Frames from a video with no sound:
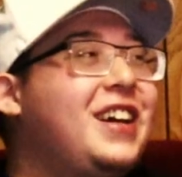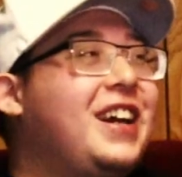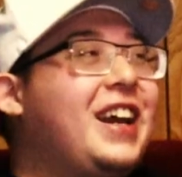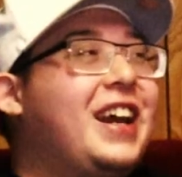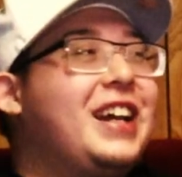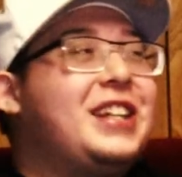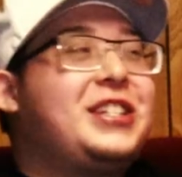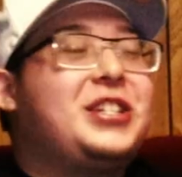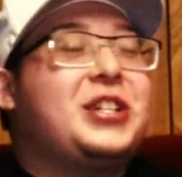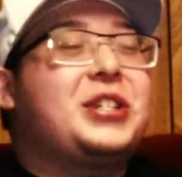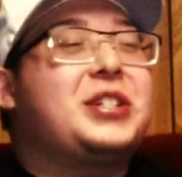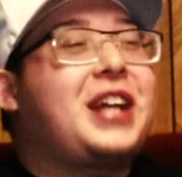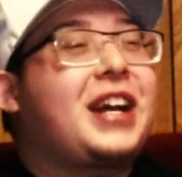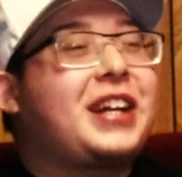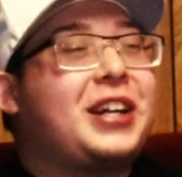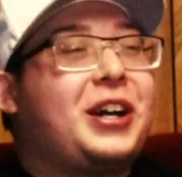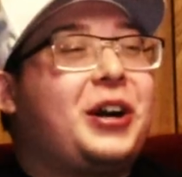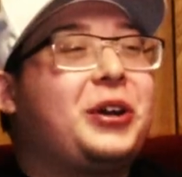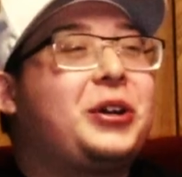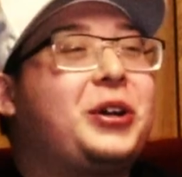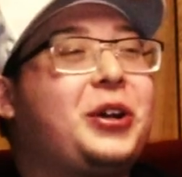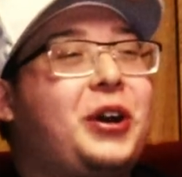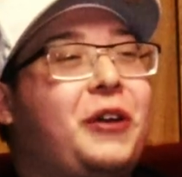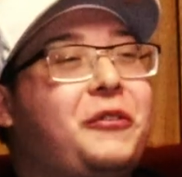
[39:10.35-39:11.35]
It's just like
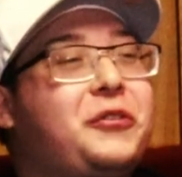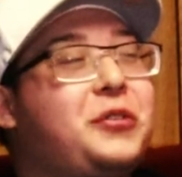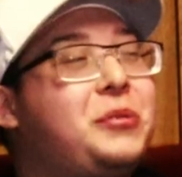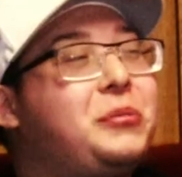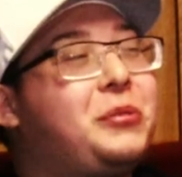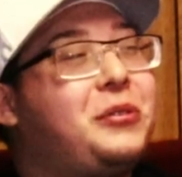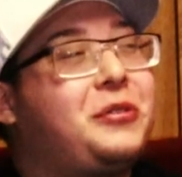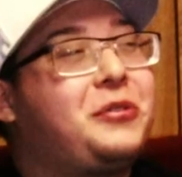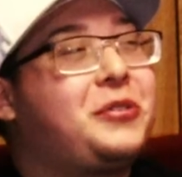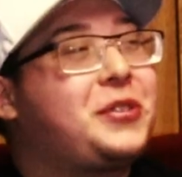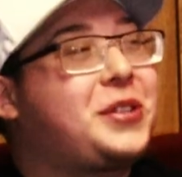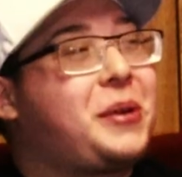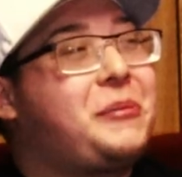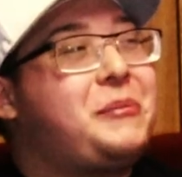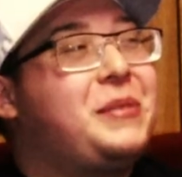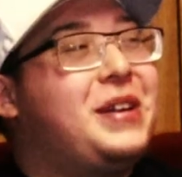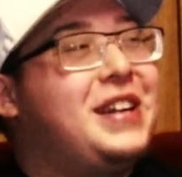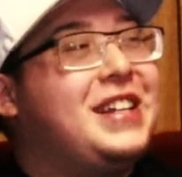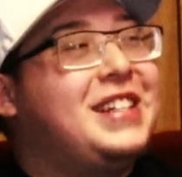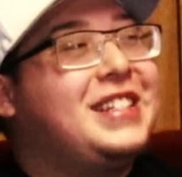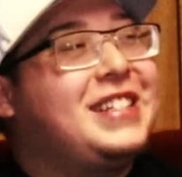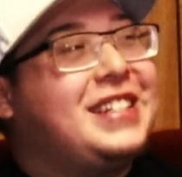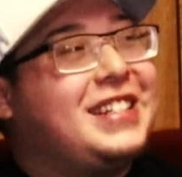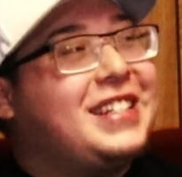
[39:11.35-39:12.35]
uncomfortable for some
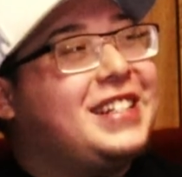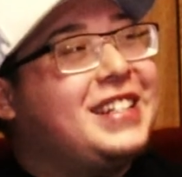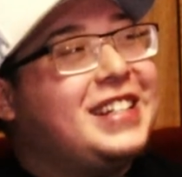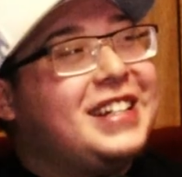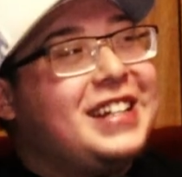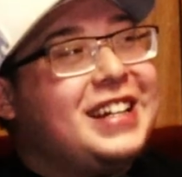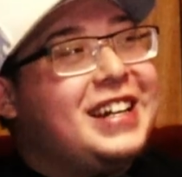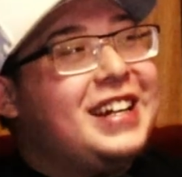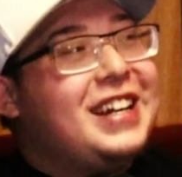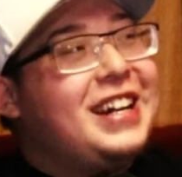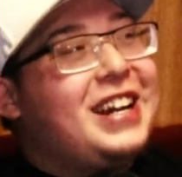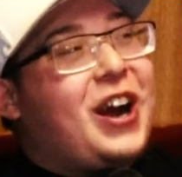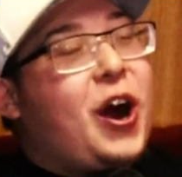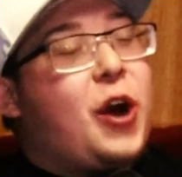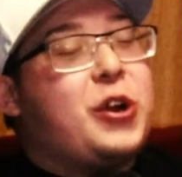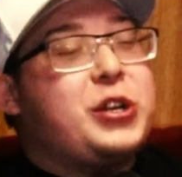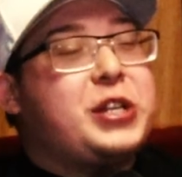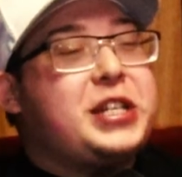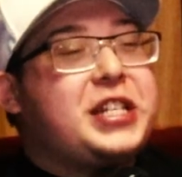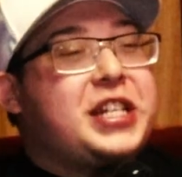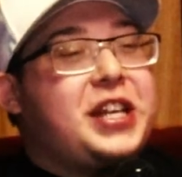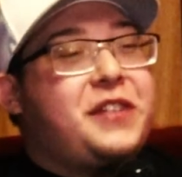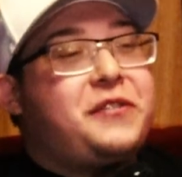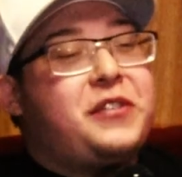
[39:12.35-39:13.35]
reason, or
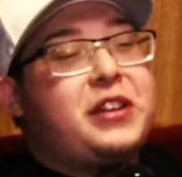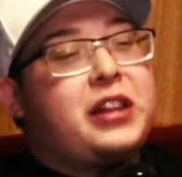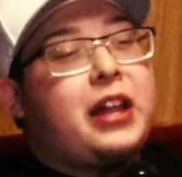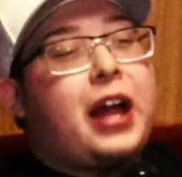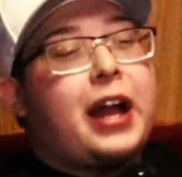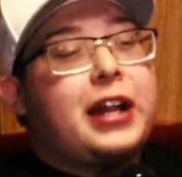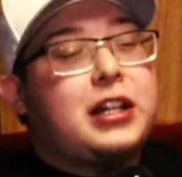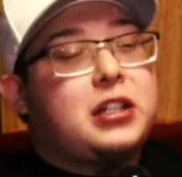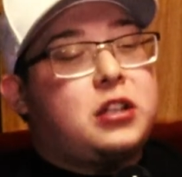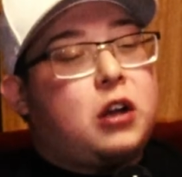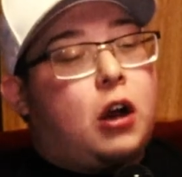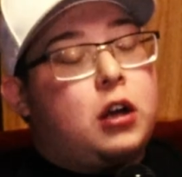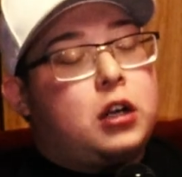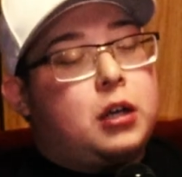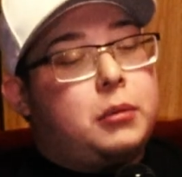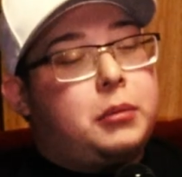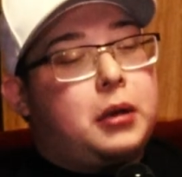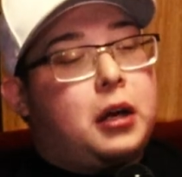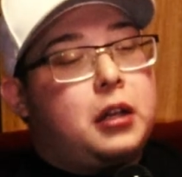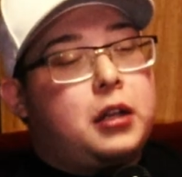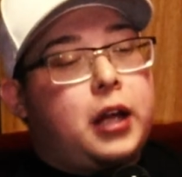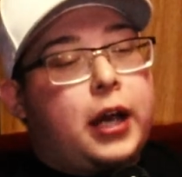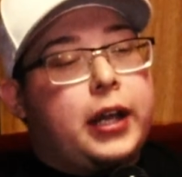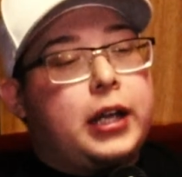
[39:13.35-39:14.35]
just even like talk
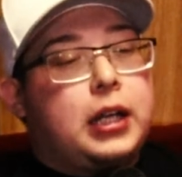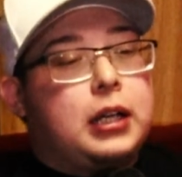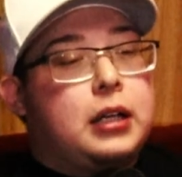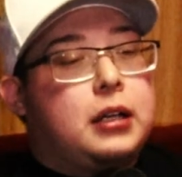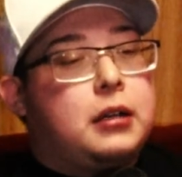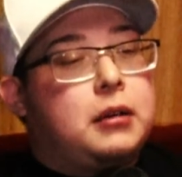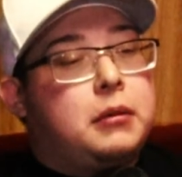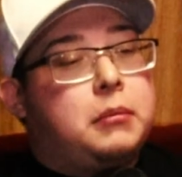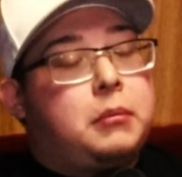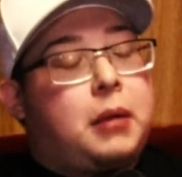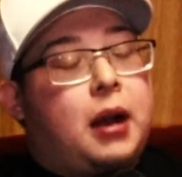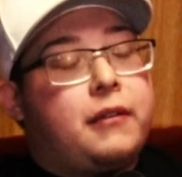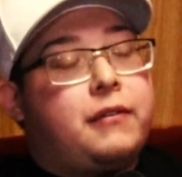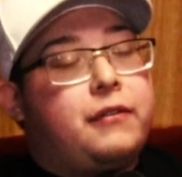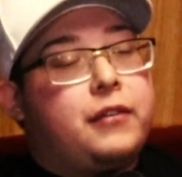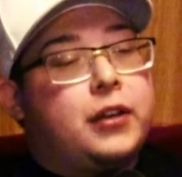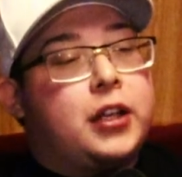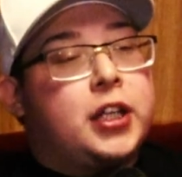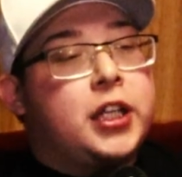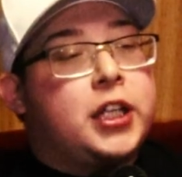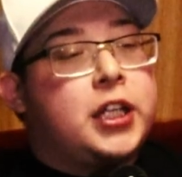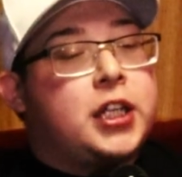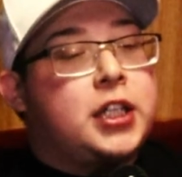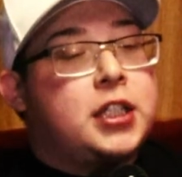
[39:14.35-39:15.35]
about like my
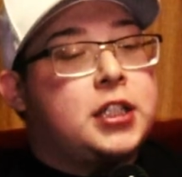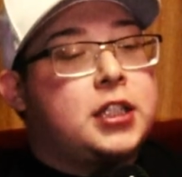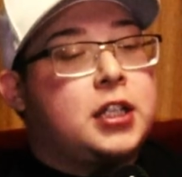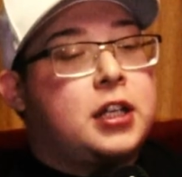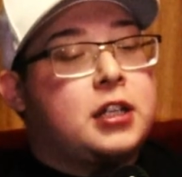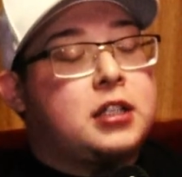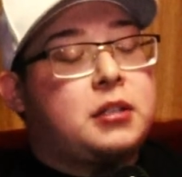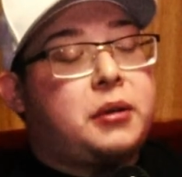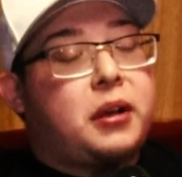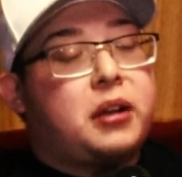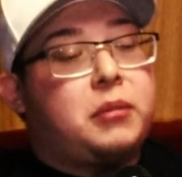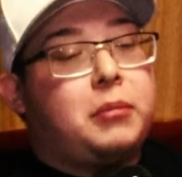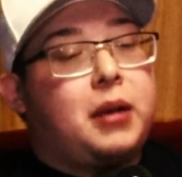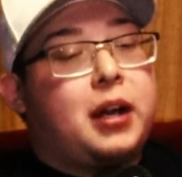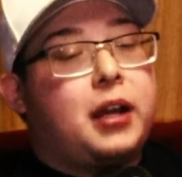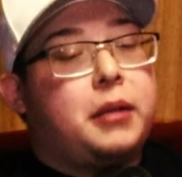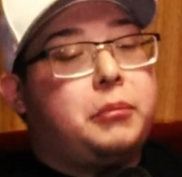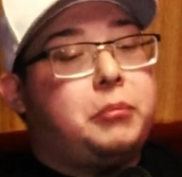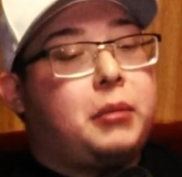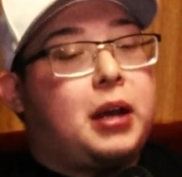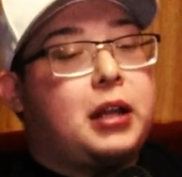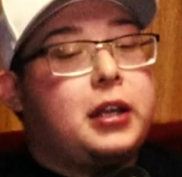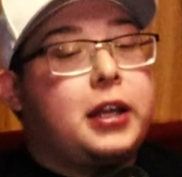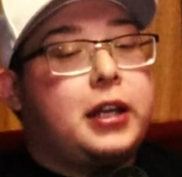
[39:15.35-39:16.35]
feelings, because like my
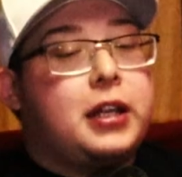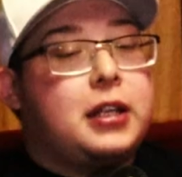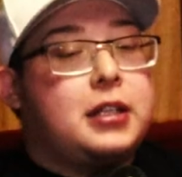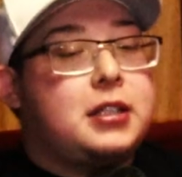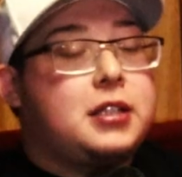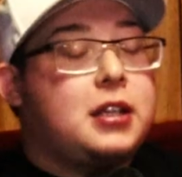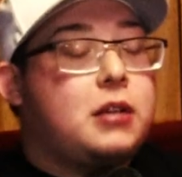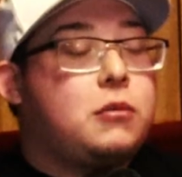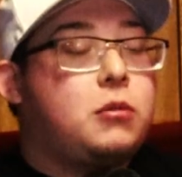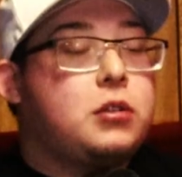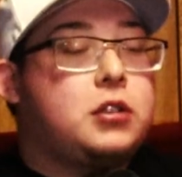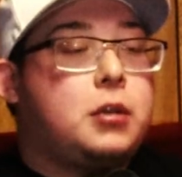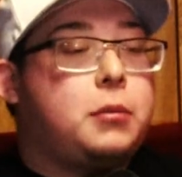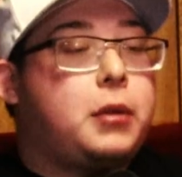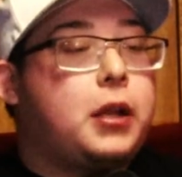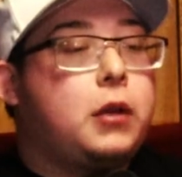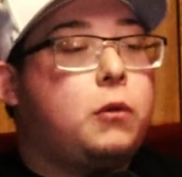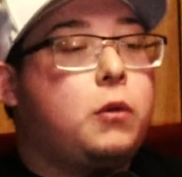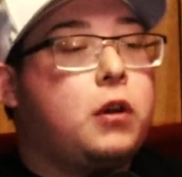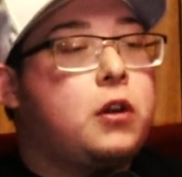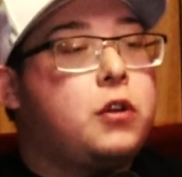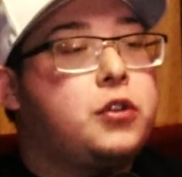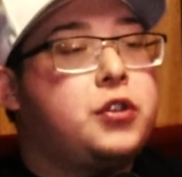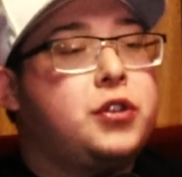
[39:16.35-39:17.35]
lady said one time, like,
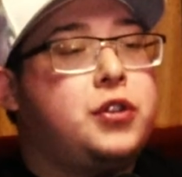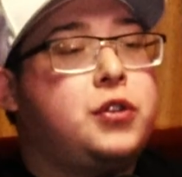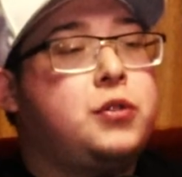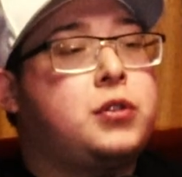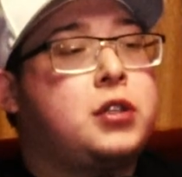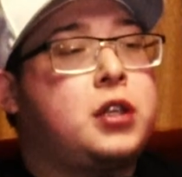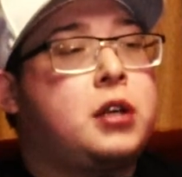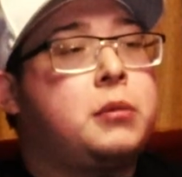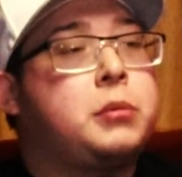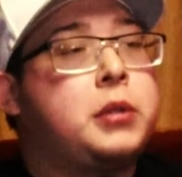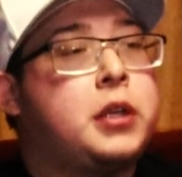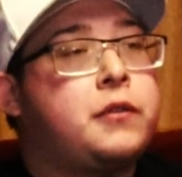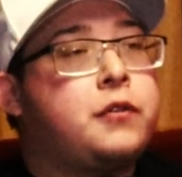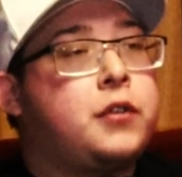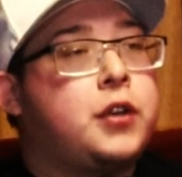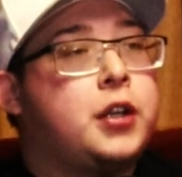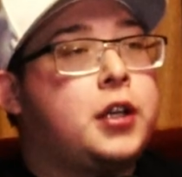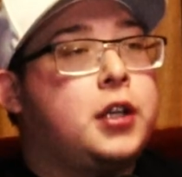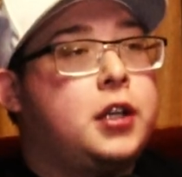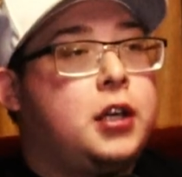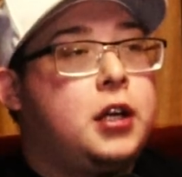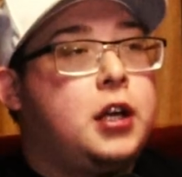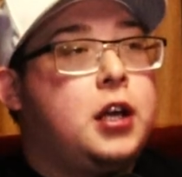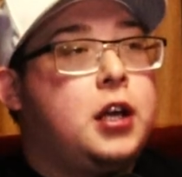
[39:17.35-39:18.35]
why don't you do something different?